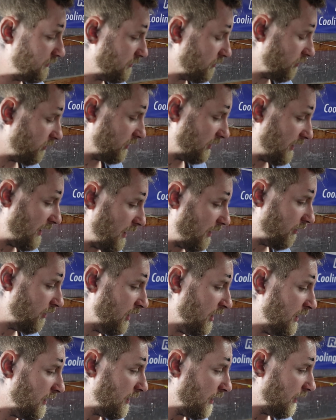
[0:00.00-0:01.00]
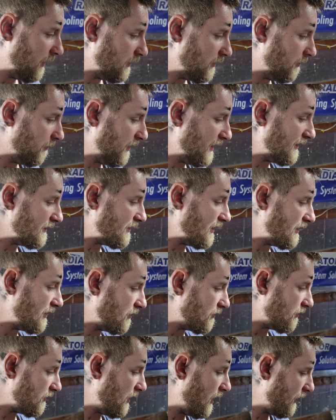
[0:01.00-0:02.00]
is turning out. The biggest thing,
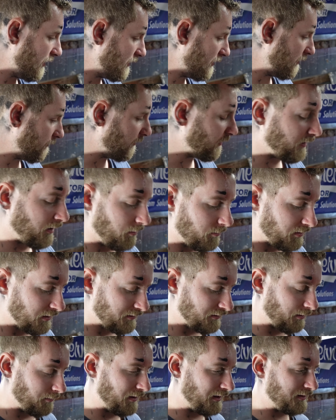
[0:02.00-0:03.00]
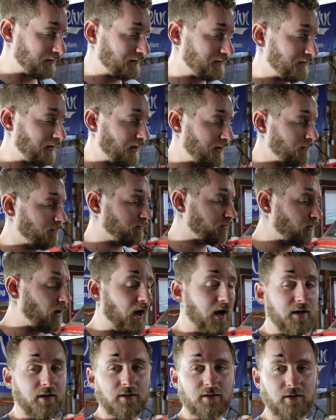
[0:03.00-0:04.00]
there's a lot of different companies that make the same
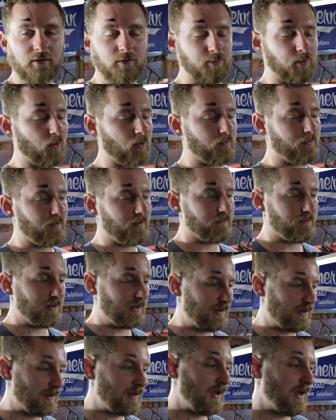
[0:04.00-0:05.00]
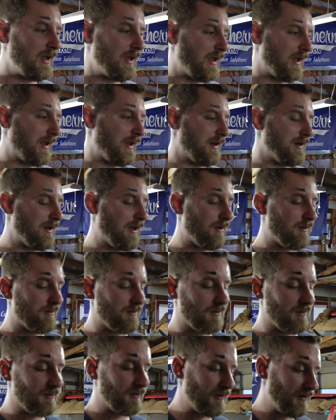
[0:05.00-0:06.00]
product as POR15, and
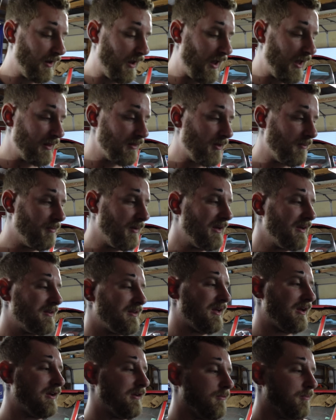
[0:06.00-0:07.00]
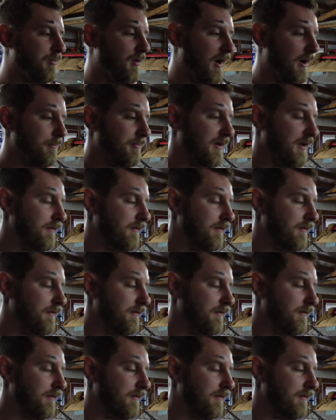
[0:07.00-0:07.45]
the biggest thing is prep.